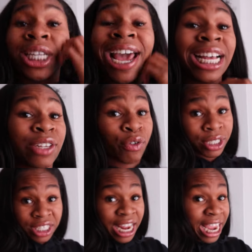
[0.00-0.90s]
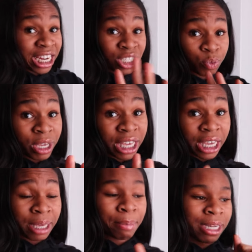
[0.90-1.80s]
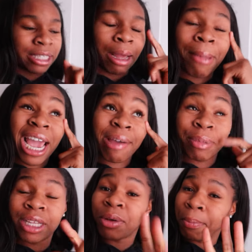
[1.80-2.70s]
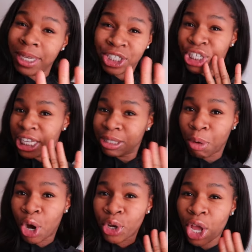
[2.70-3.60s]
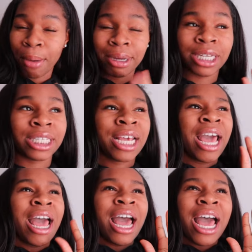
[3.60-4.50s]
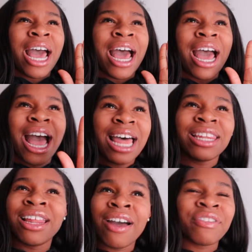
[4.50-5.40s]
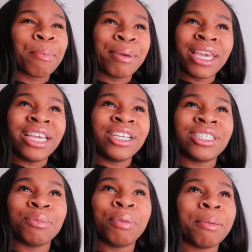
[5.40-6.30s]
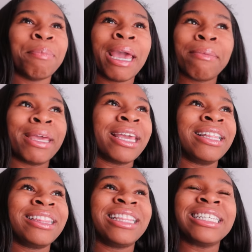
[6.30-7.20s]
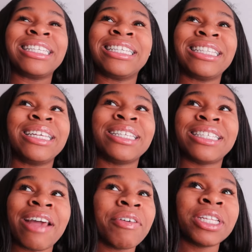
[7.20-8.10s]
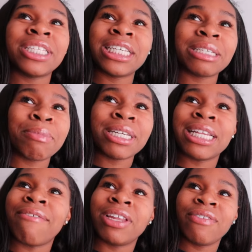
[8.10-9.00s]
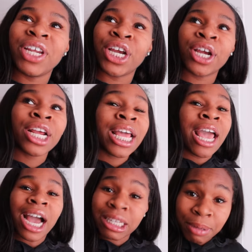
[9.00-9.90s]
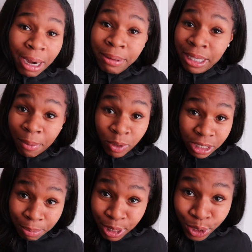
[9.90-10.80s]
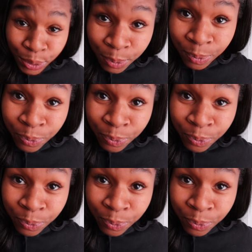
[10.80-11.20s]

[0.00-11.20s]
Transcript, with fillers: the task for today and this weekend, because I might have me a little beach day tomorrow, y'all, because I love the beach, but baby, this the seven, six months I've lived here, ask me how many times I went to the beach.